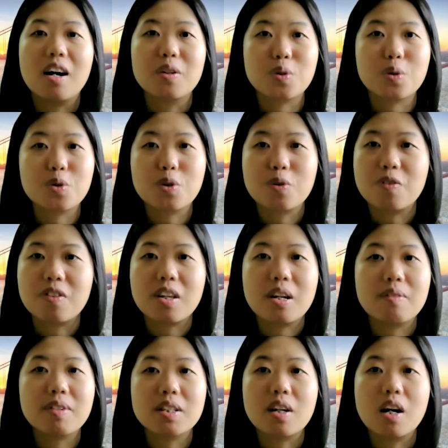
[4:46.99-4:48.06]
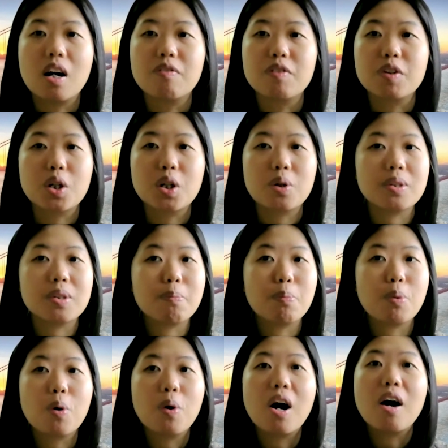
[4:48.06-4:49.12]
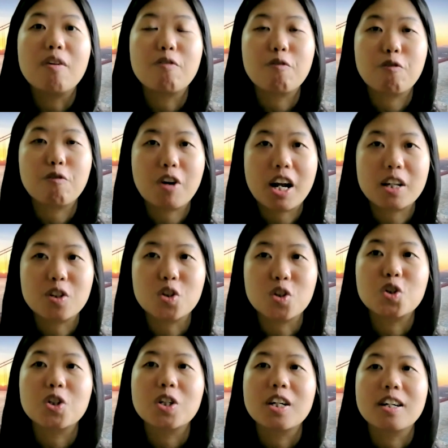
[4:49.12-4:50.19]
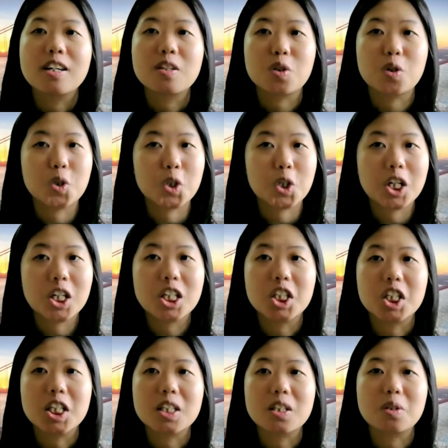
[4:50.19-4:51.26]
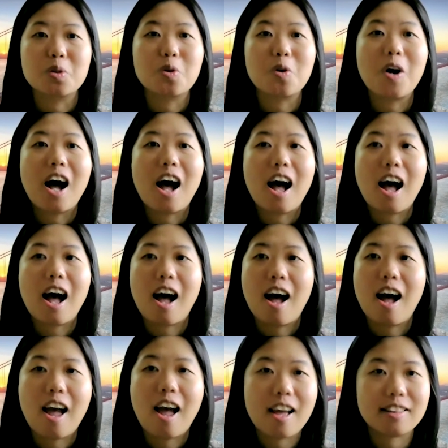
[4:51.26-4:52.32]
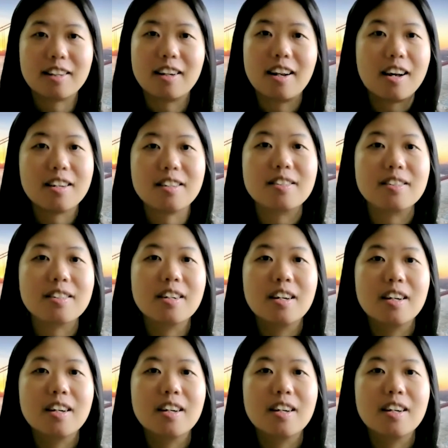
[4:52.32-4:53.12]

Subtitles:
social theories of Gilles Debord, a French sociologist, to analyze